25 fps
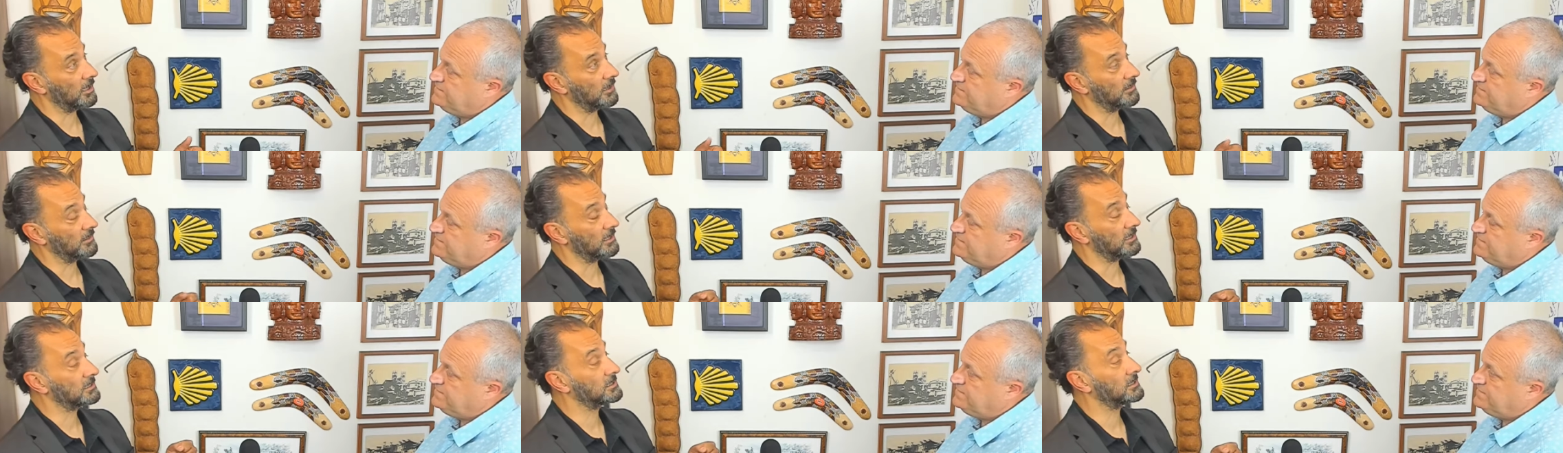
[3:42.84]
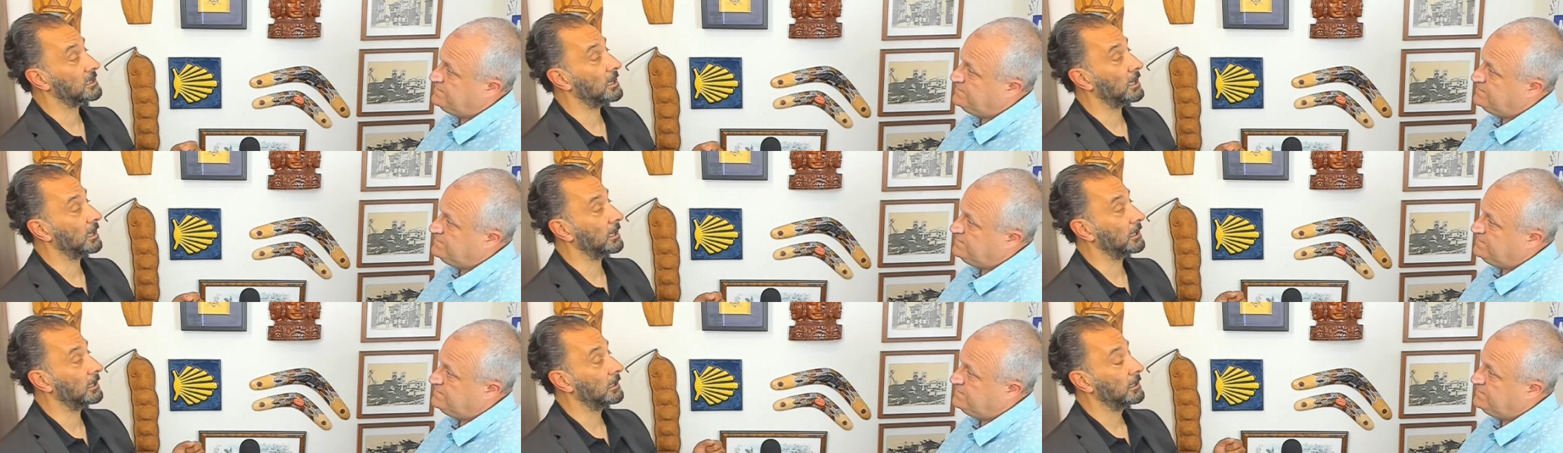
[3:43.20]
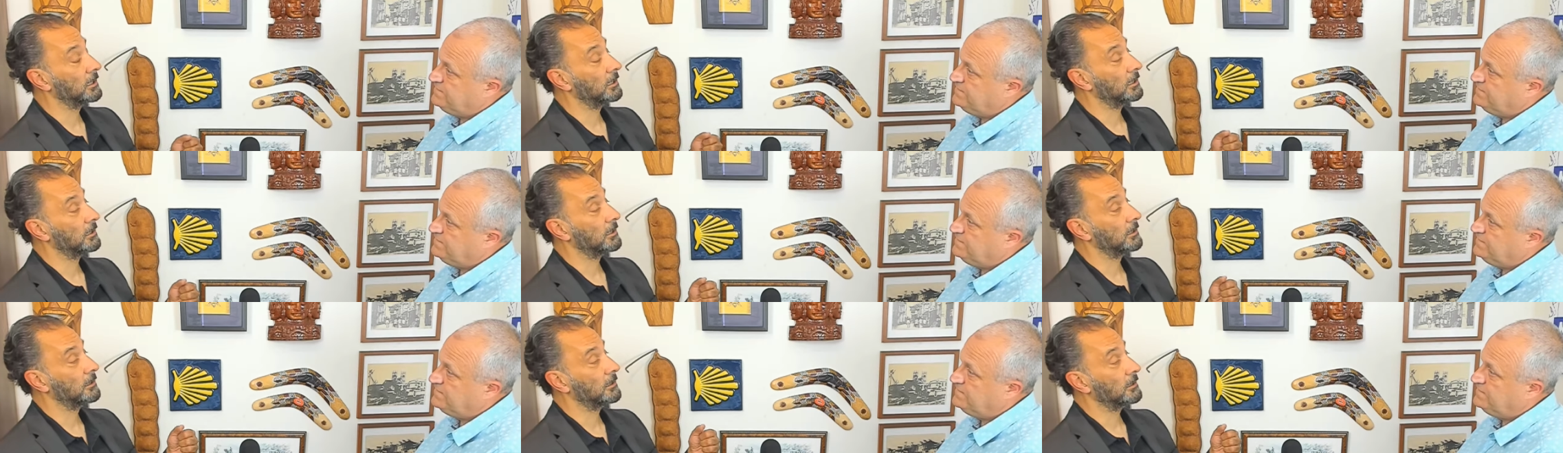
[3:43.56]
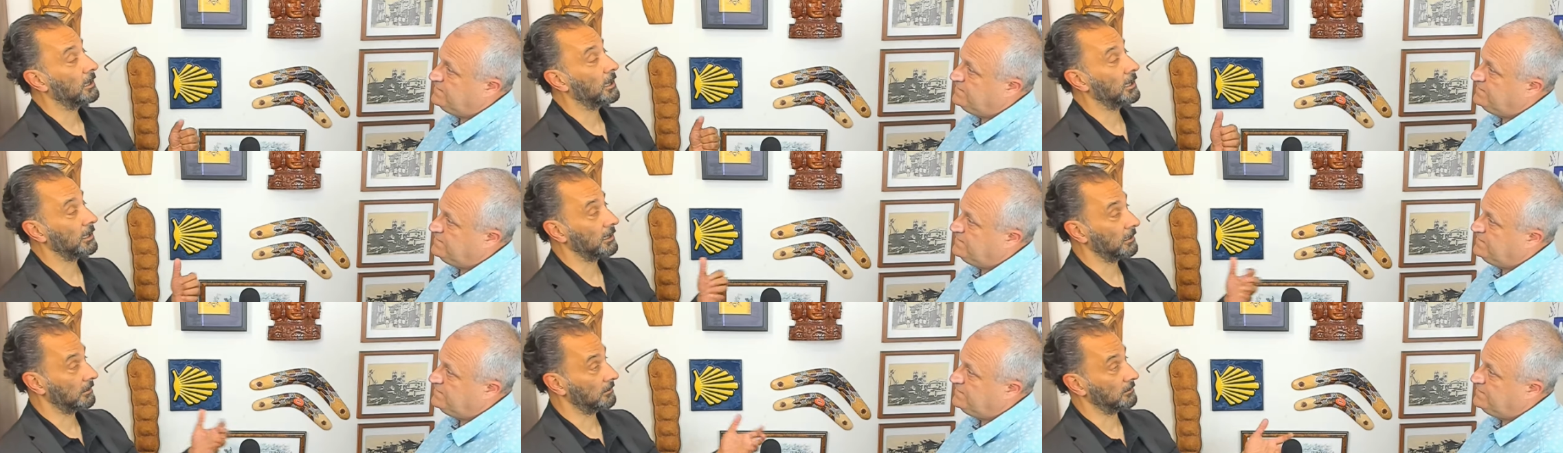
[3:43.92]
Speaker 1: they're saying,
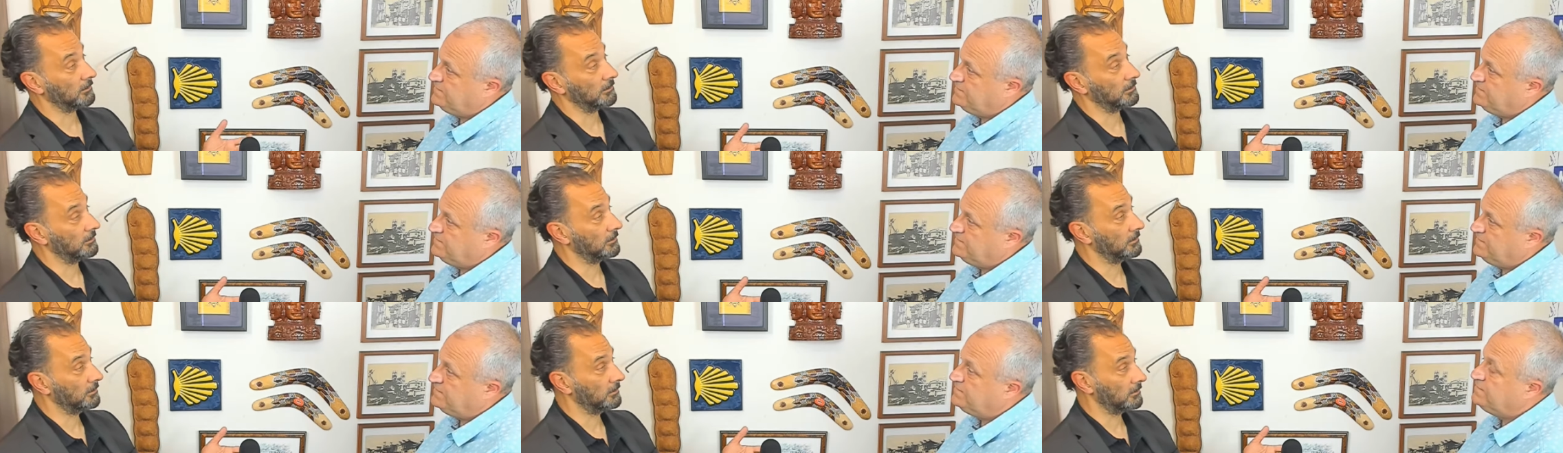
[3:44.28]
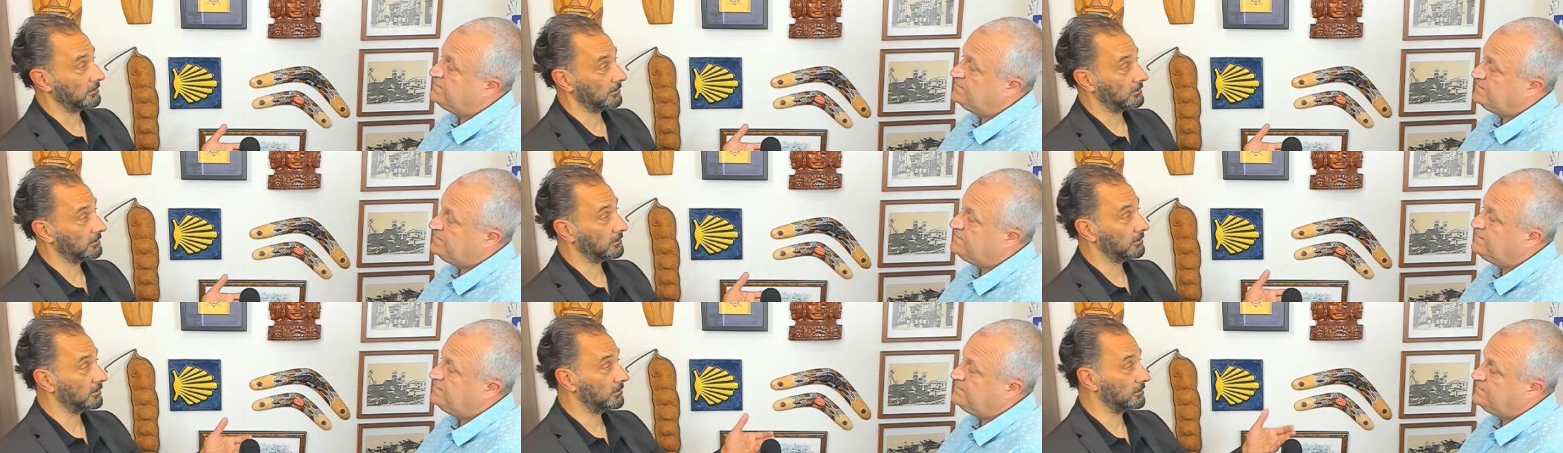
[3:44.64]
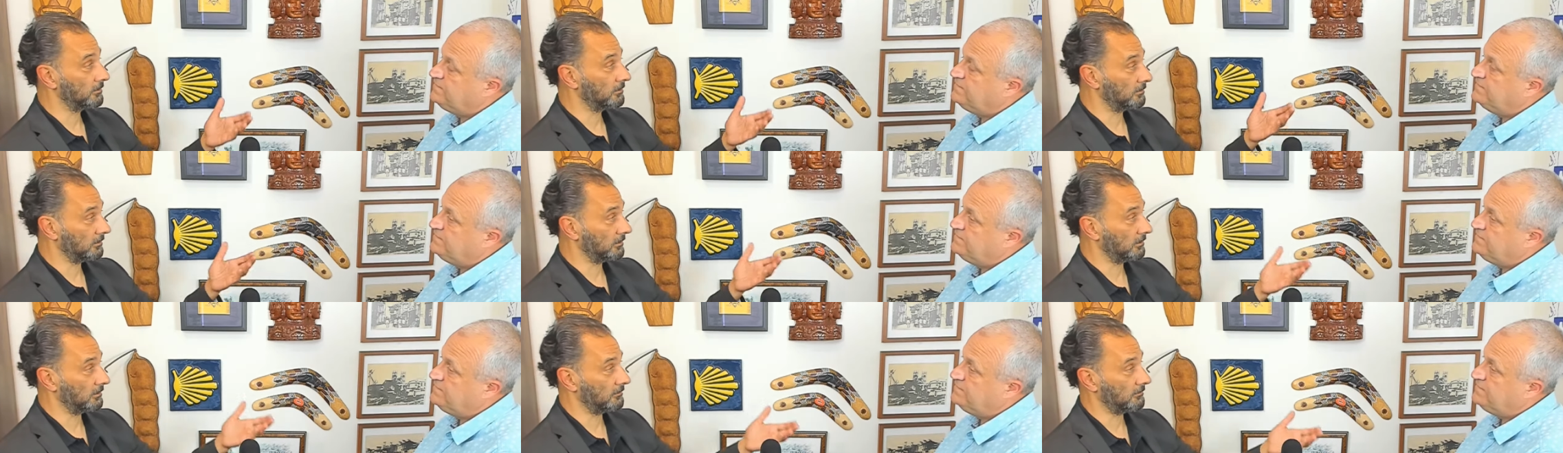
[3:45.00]
England, you're a